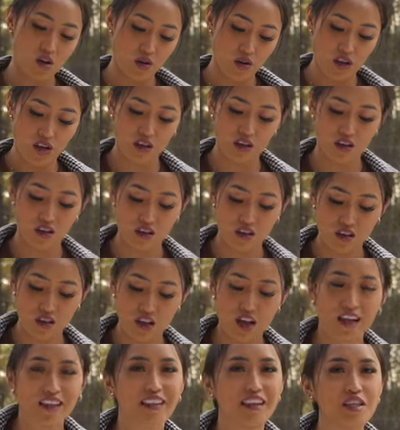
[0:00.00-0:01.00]
Okay.
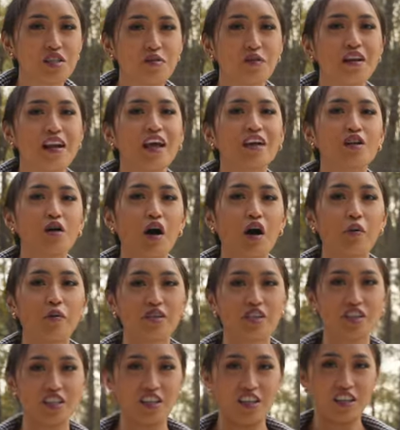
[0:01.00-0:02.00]
This one, I know how
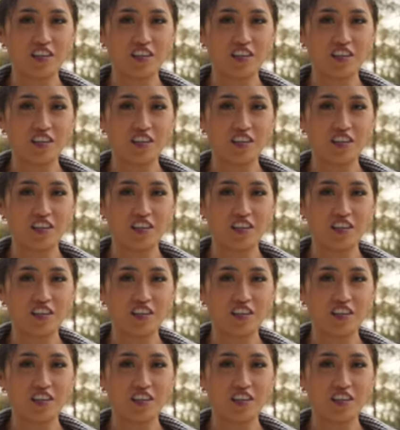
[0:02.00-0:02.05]
much is